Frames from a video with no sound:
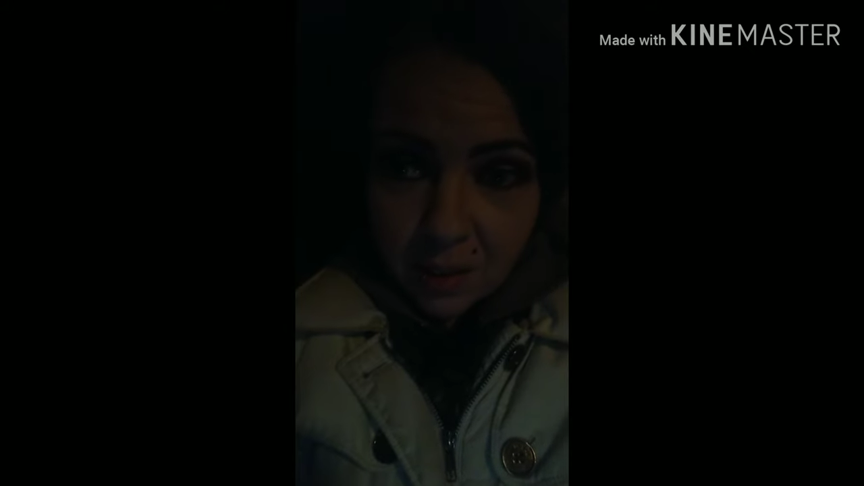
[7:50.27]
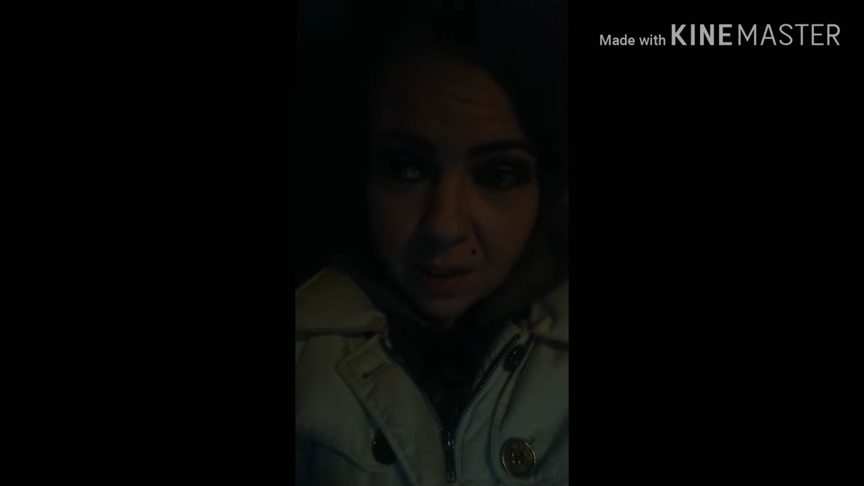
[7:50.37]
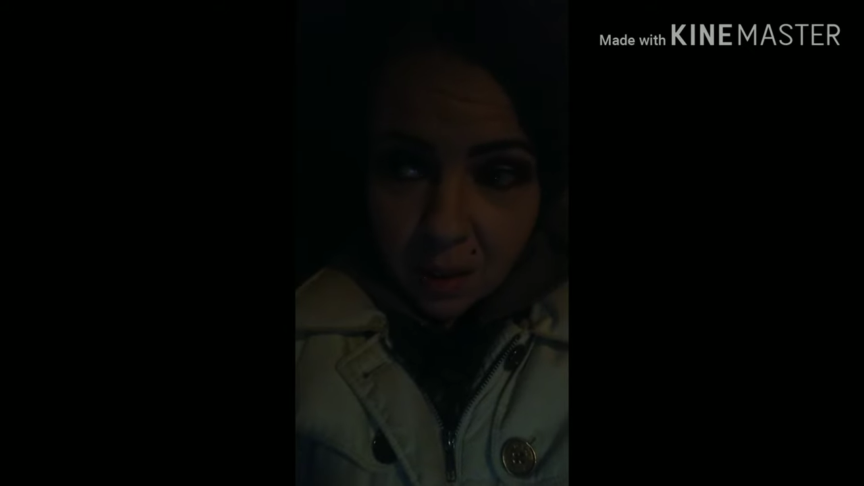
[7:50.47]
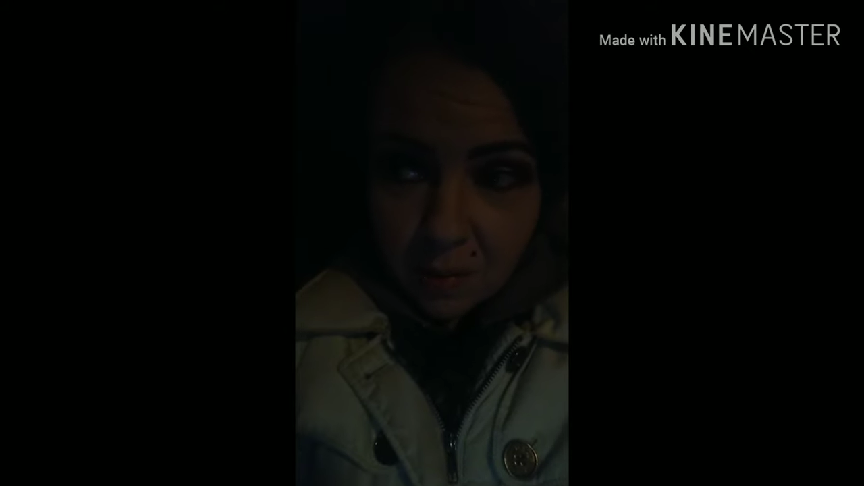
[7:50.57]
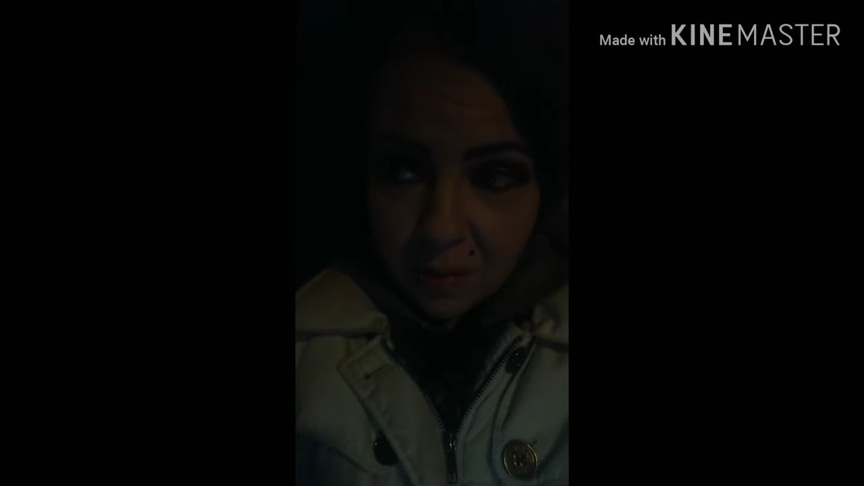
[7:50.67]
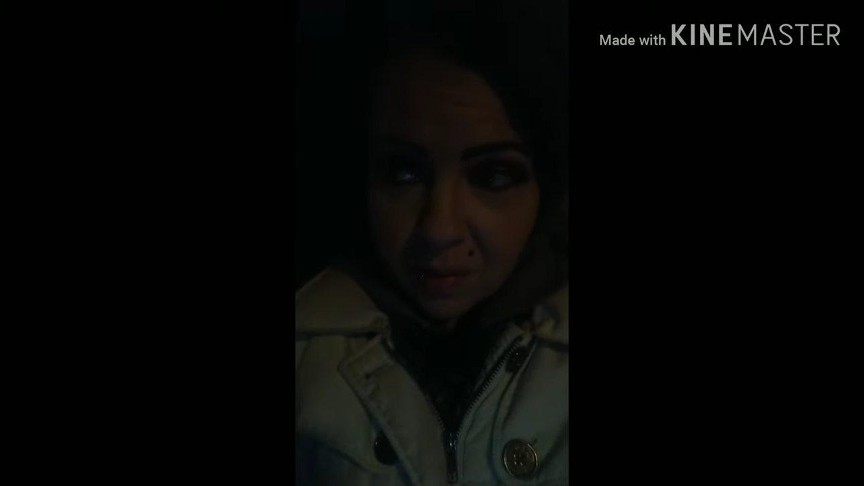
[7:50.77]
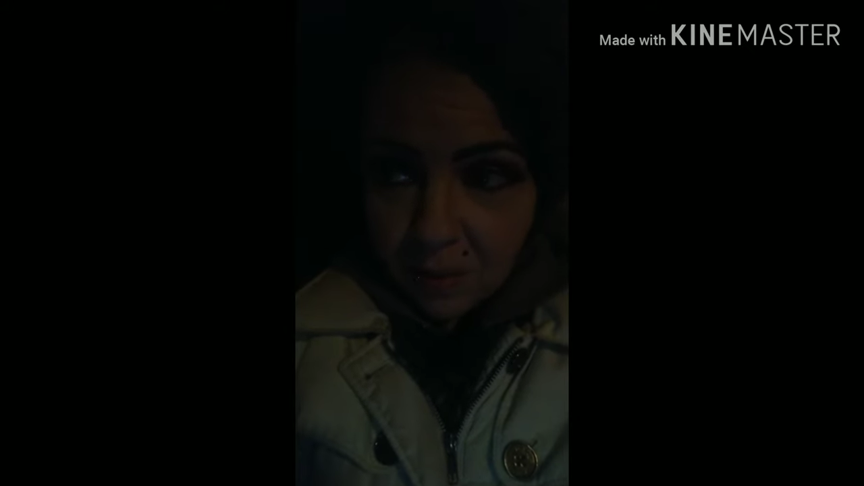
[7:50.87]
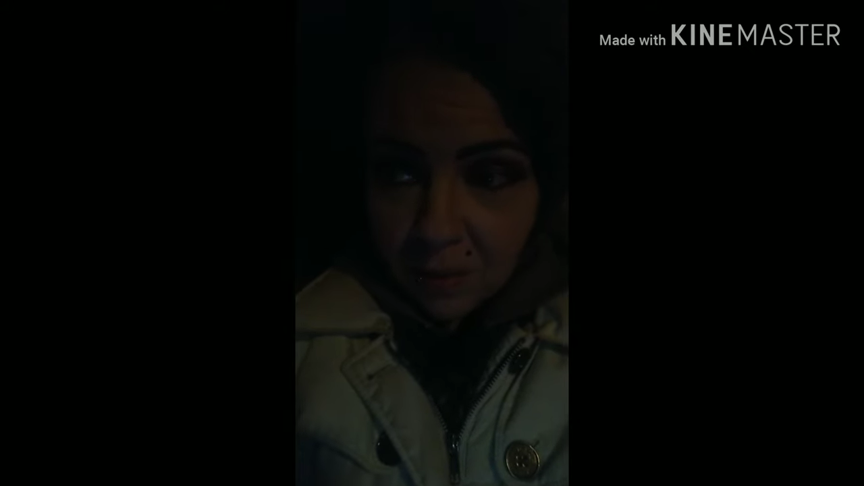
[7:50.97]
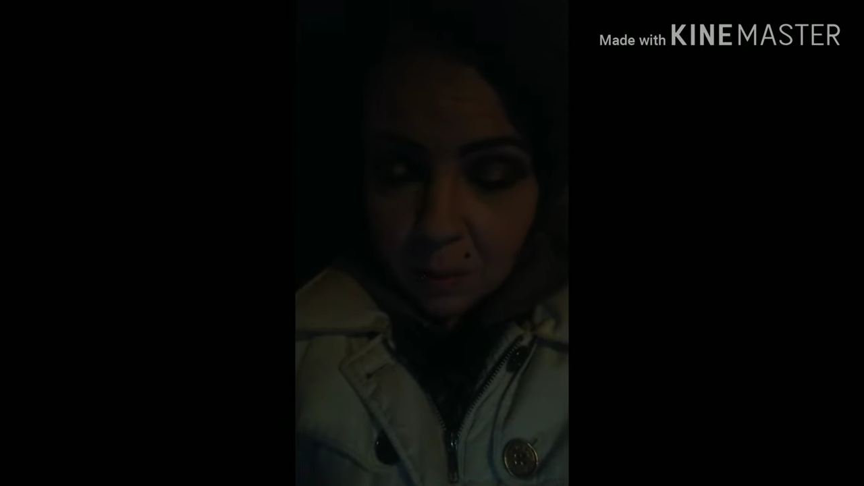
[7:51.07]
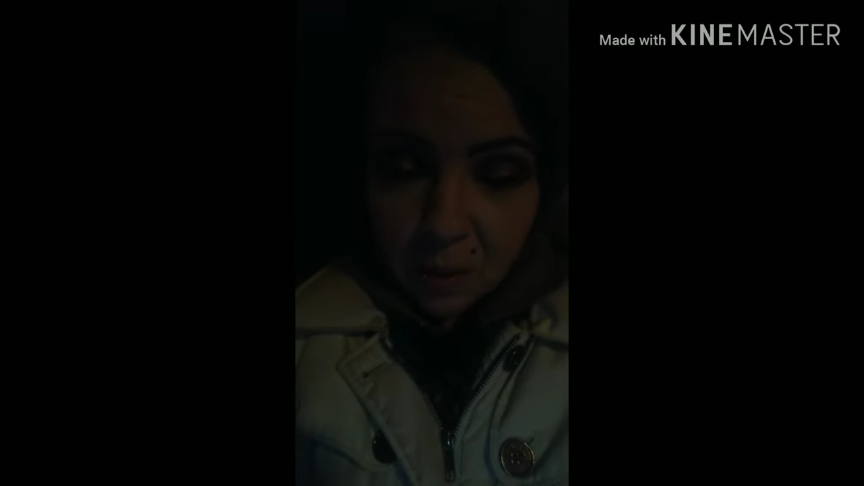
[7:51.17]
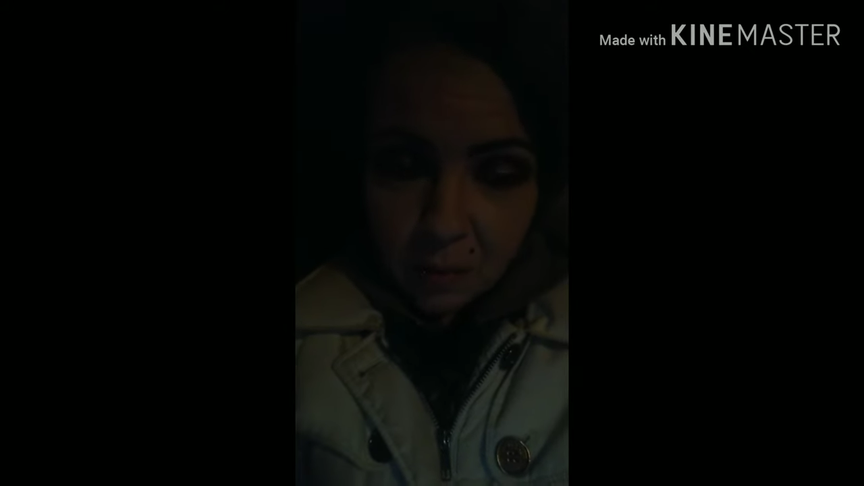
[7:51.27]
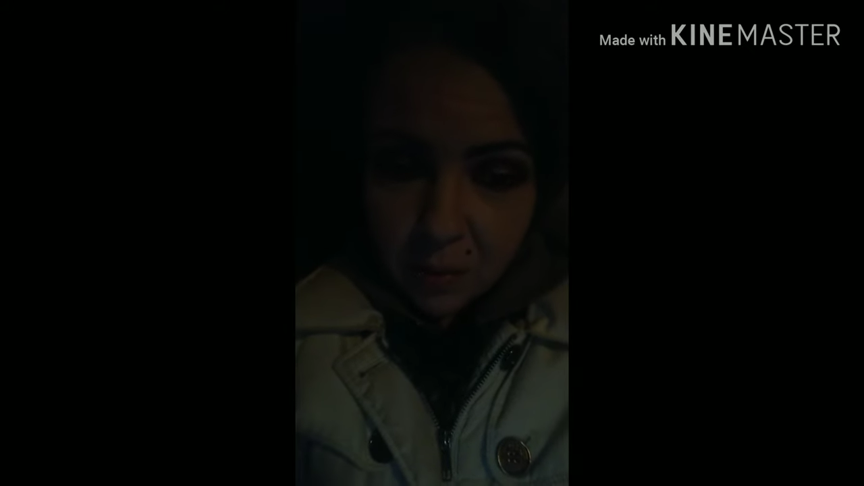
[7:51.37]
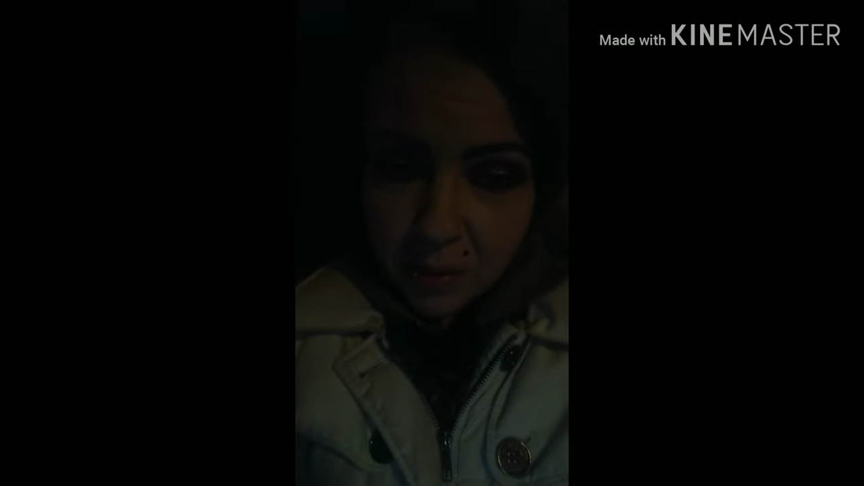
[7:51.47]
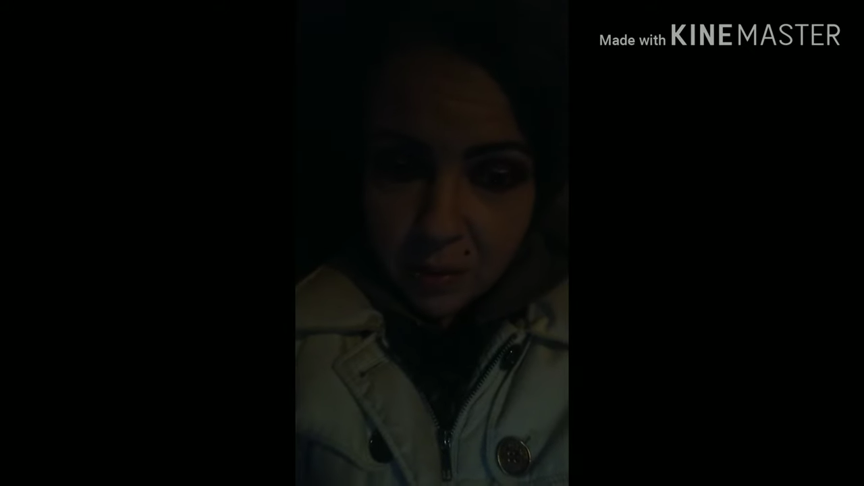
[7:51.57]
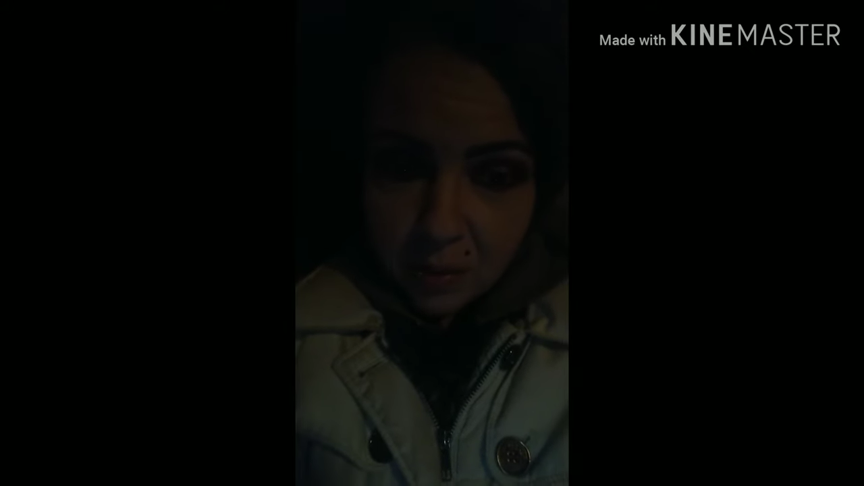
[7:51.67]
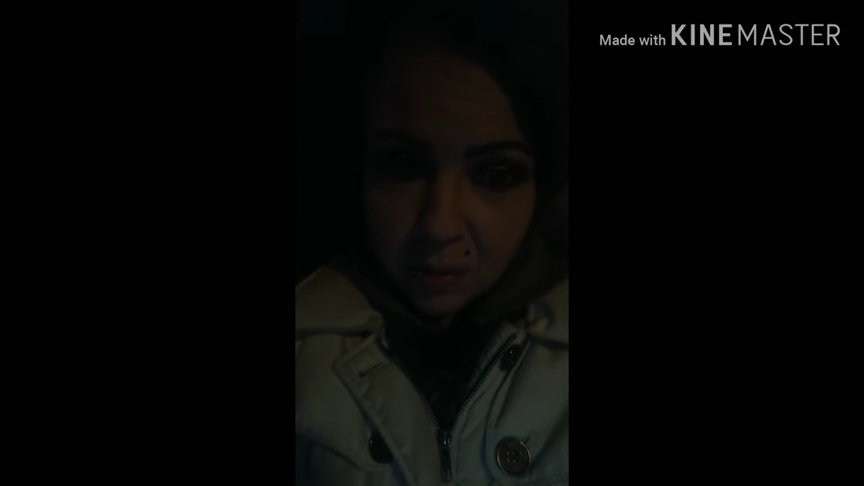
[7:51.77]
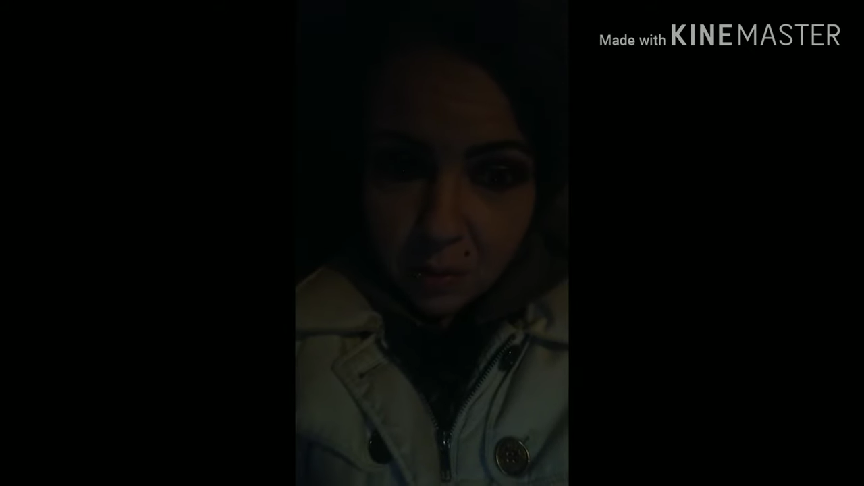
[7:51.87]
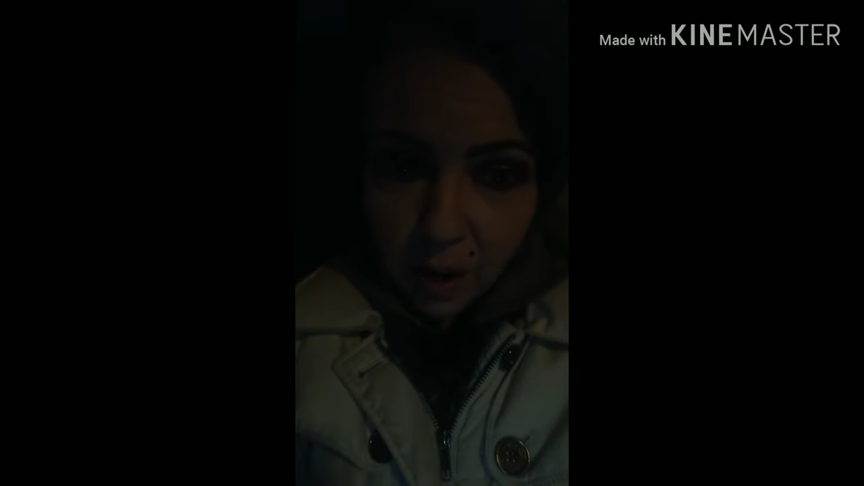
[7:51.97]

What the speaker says: is what I wanted to do.